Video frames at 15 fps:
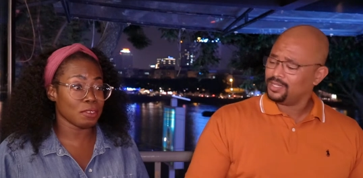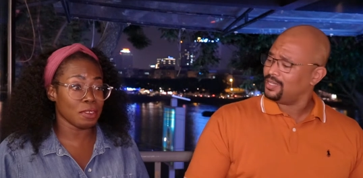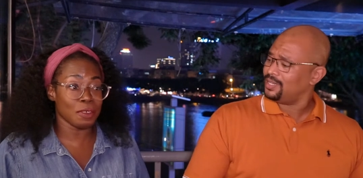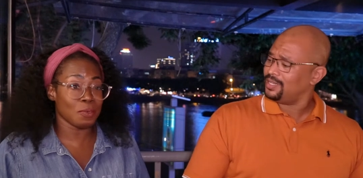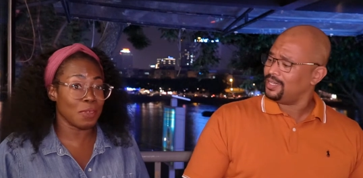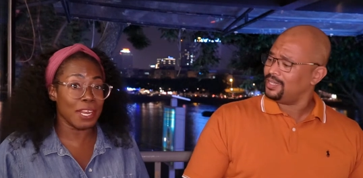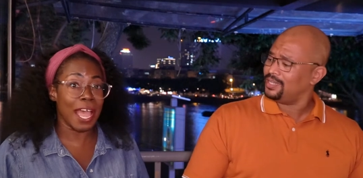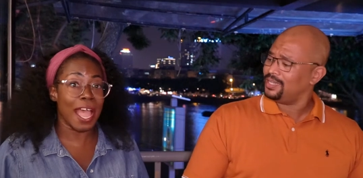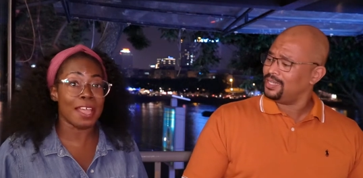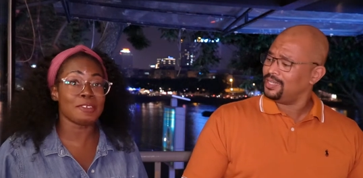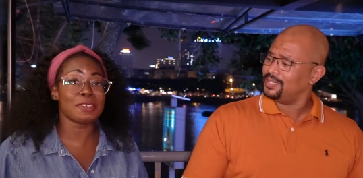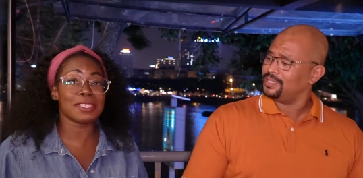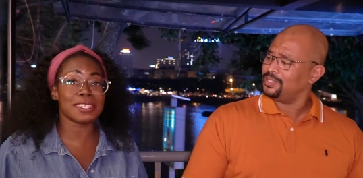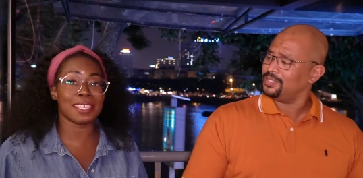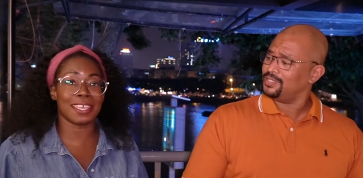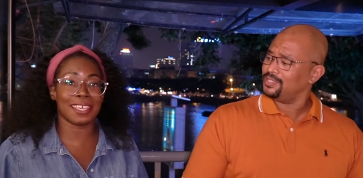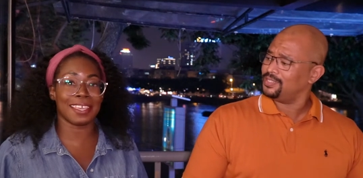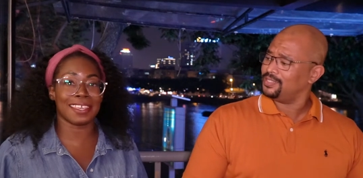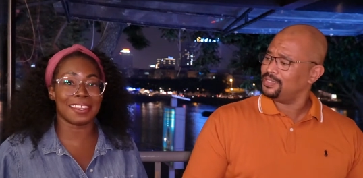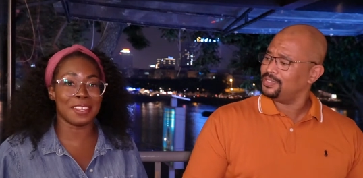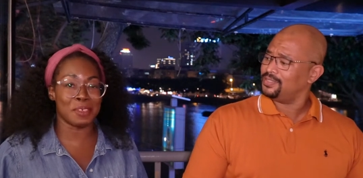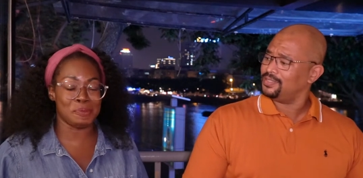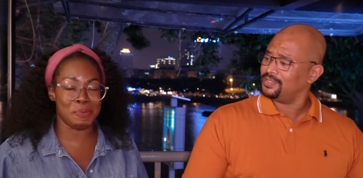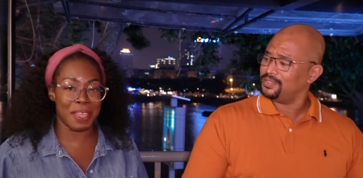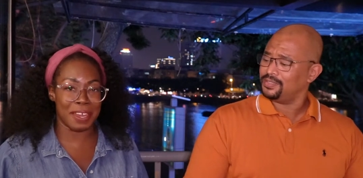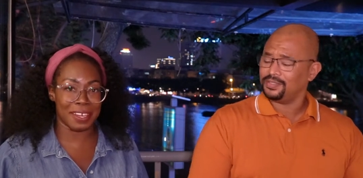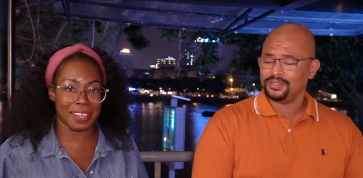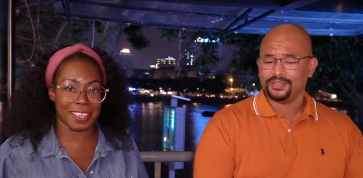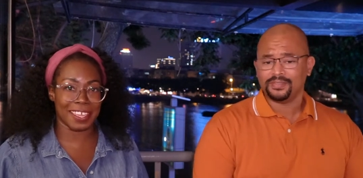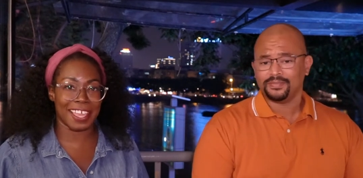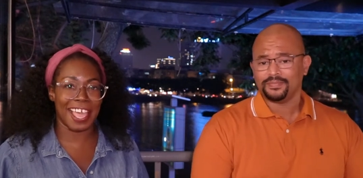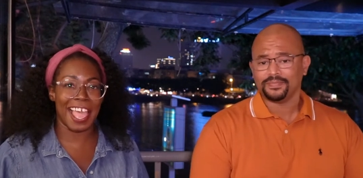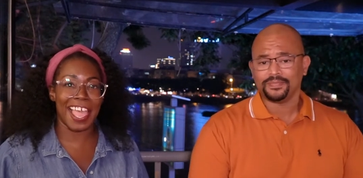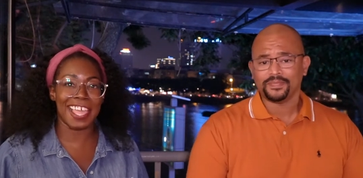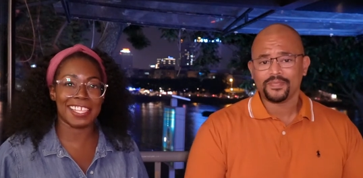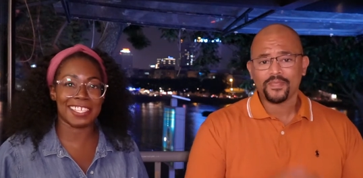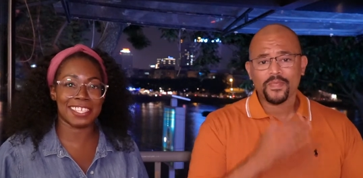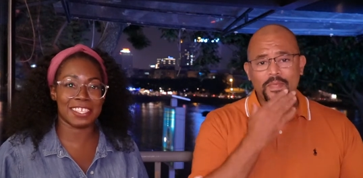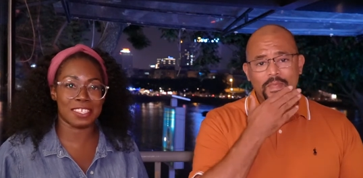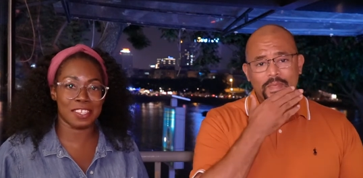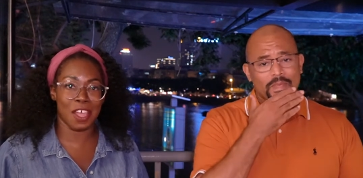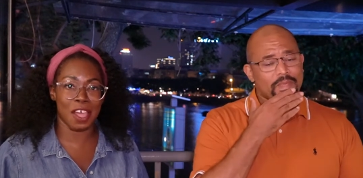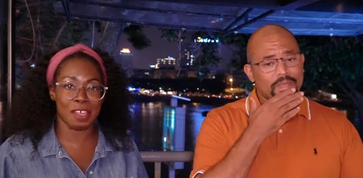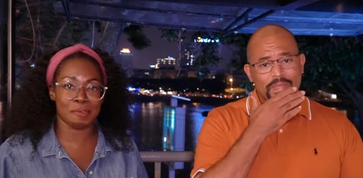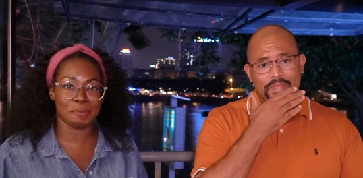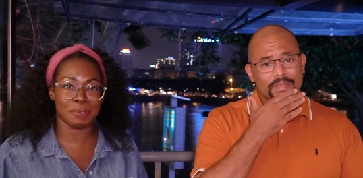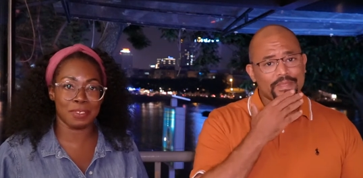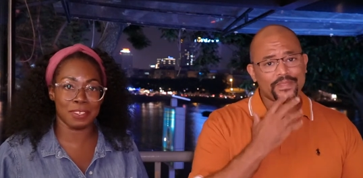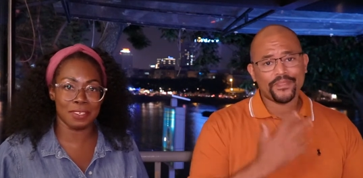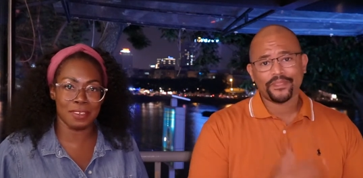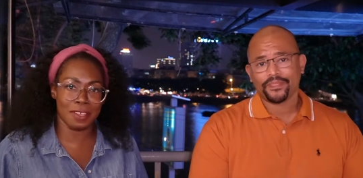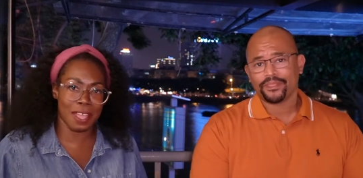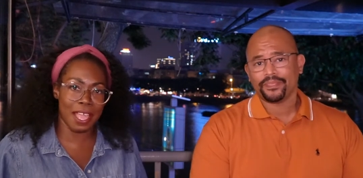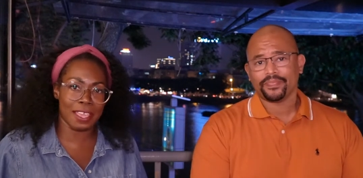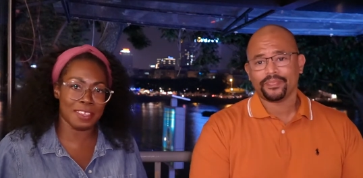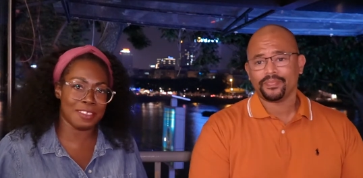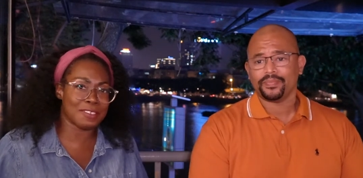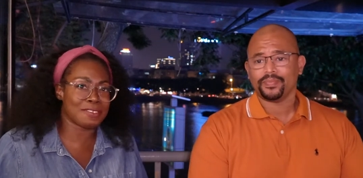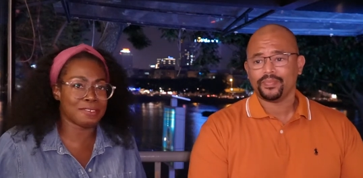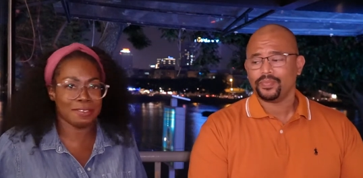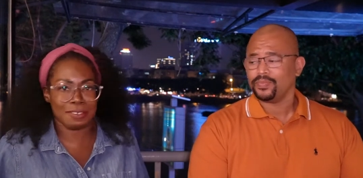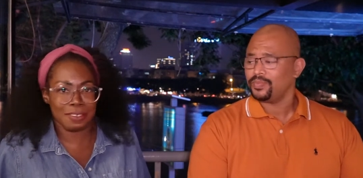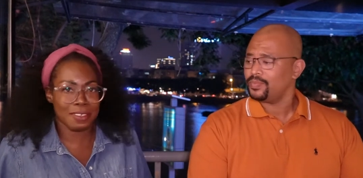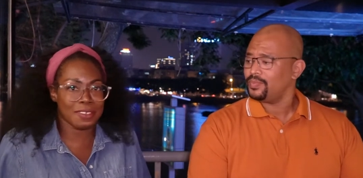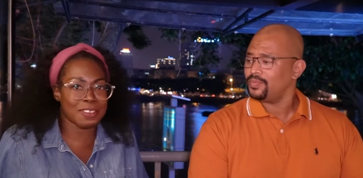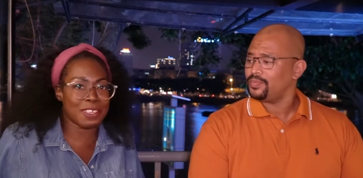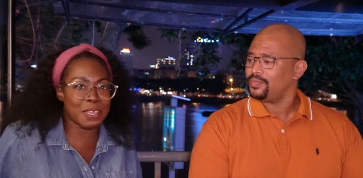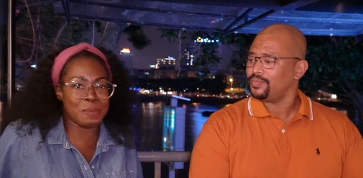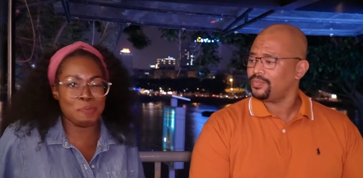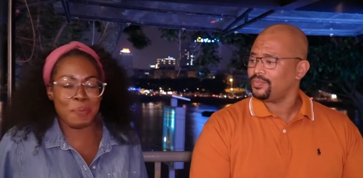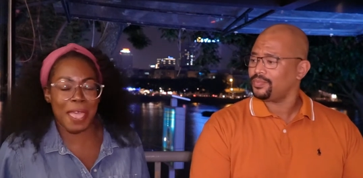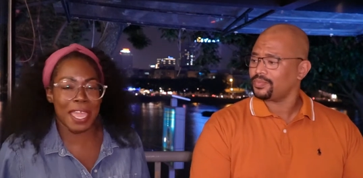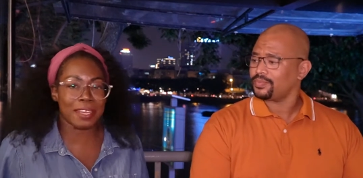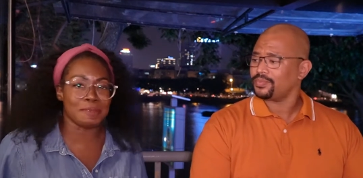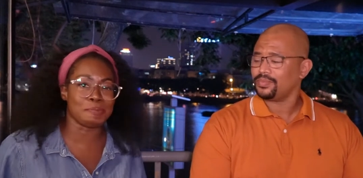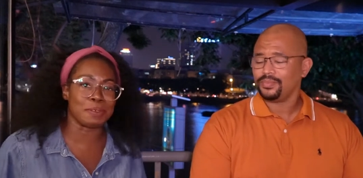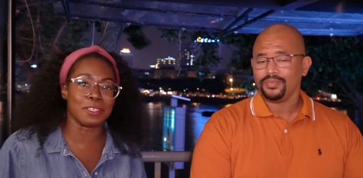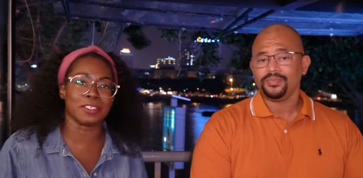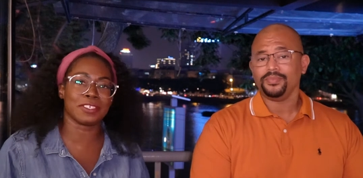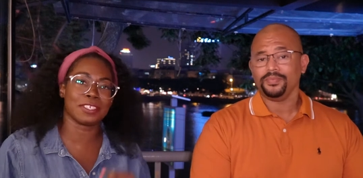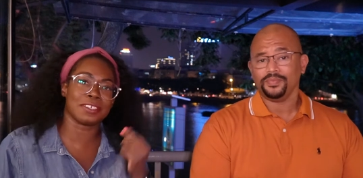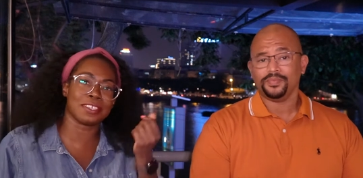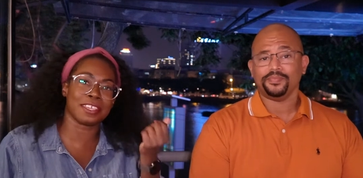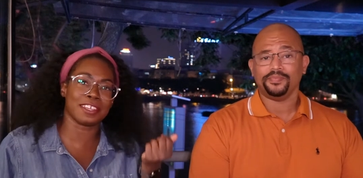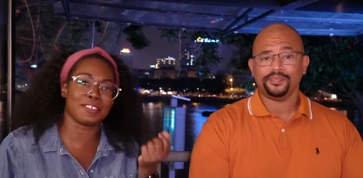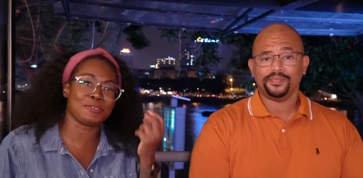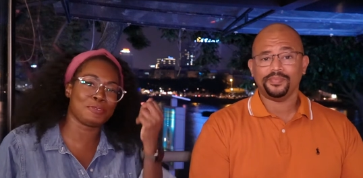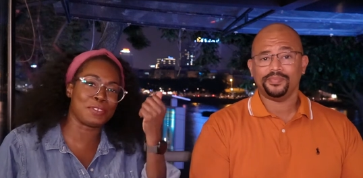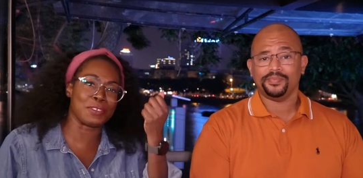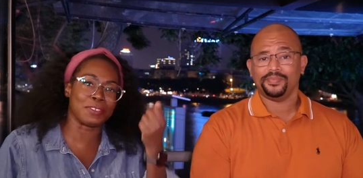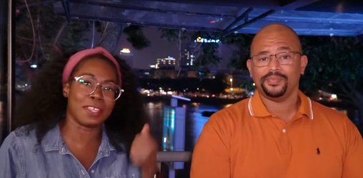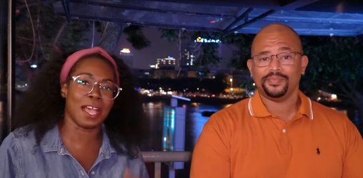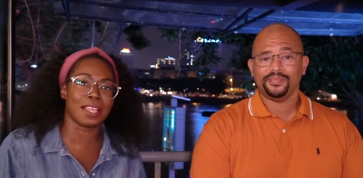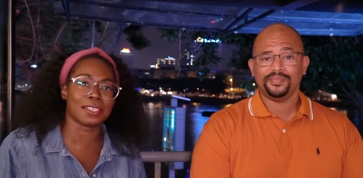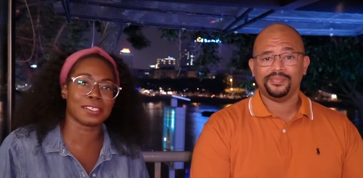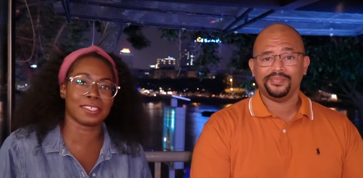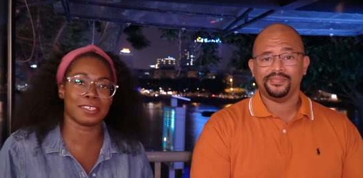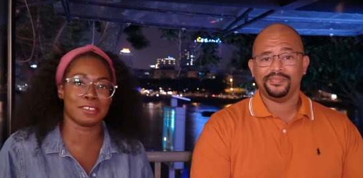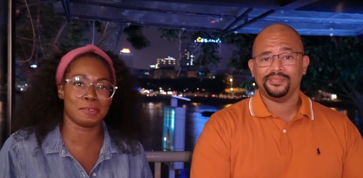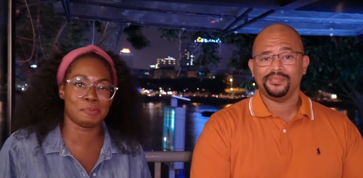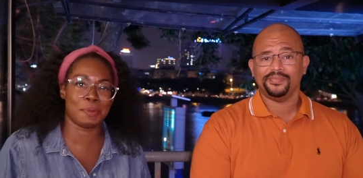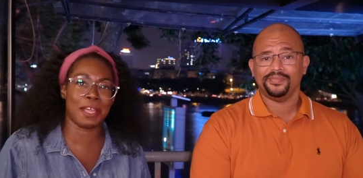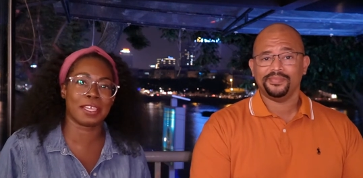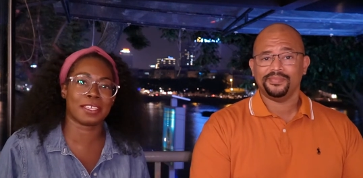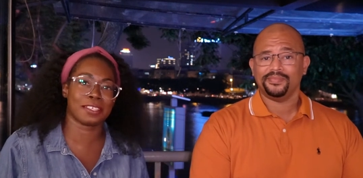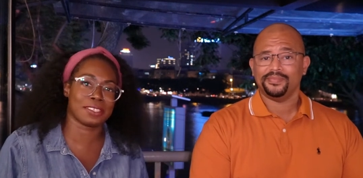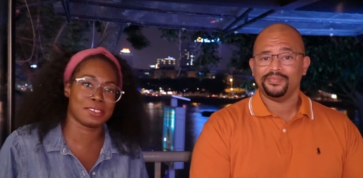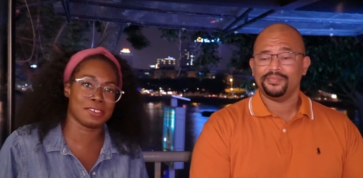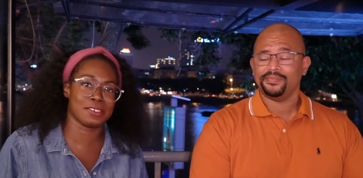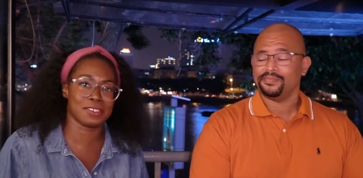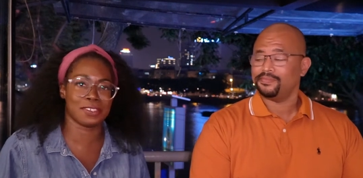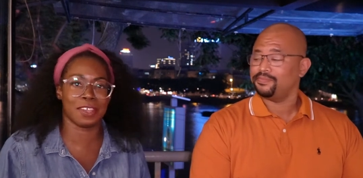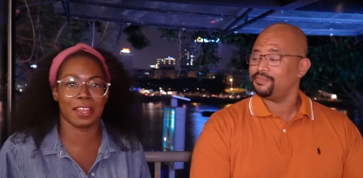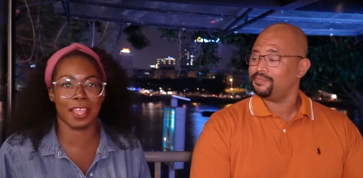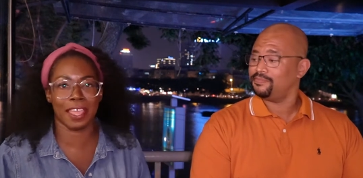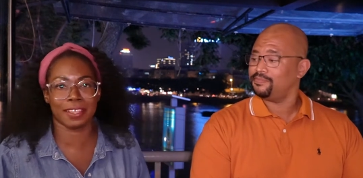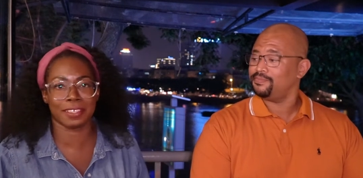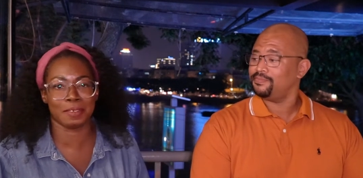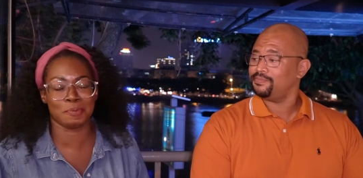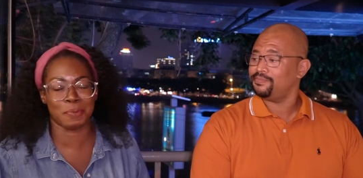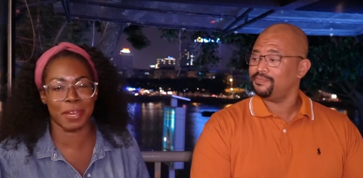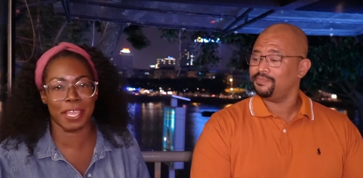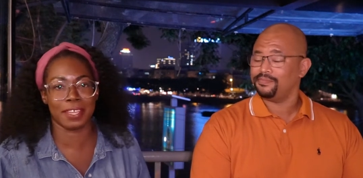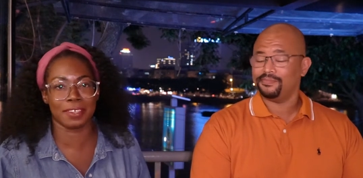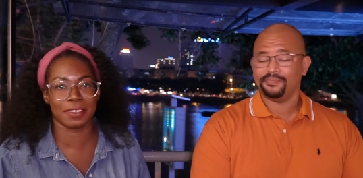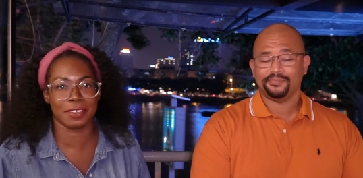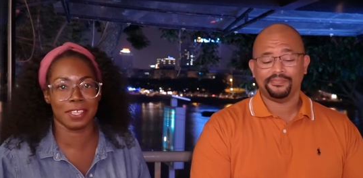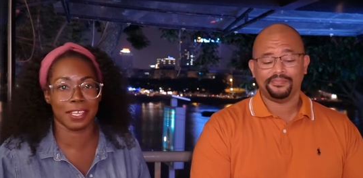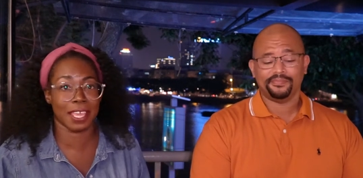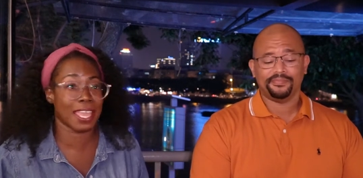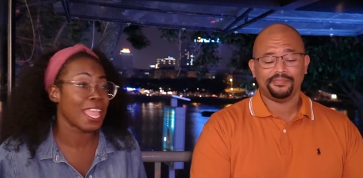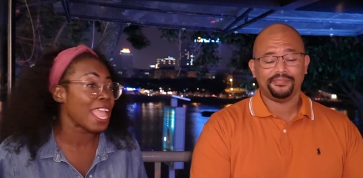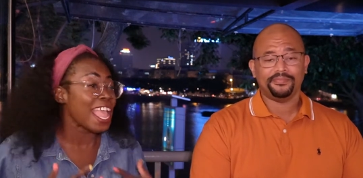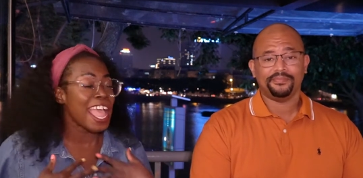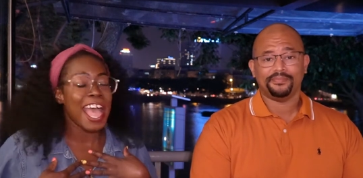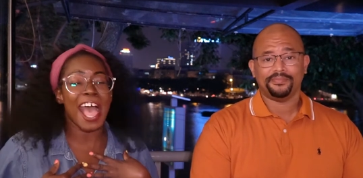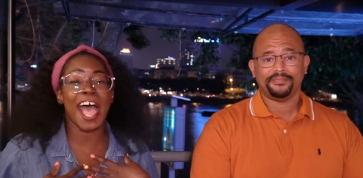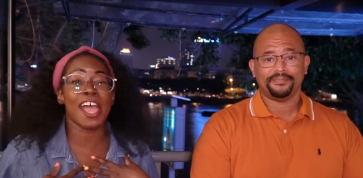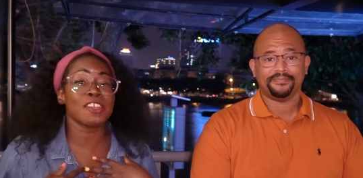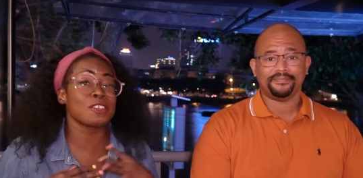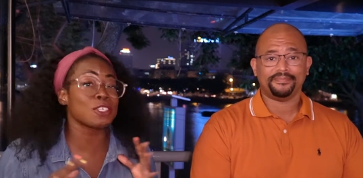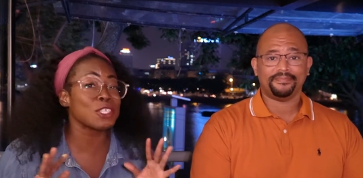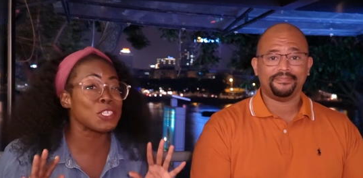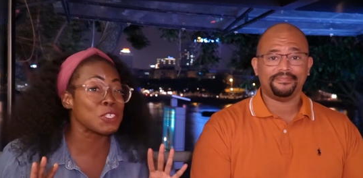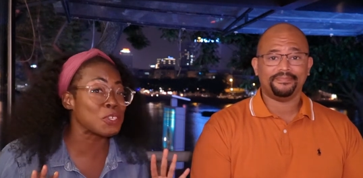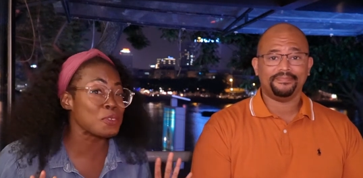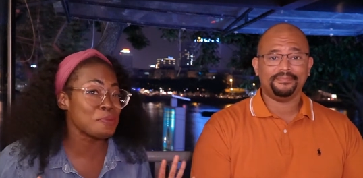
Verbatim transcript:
Speaker 1: No, when I was in America, I had stopped. You know how you. You're bad and bougie, you get a few dollars in your pocket, so you start acting brand new. You're like, "I don't do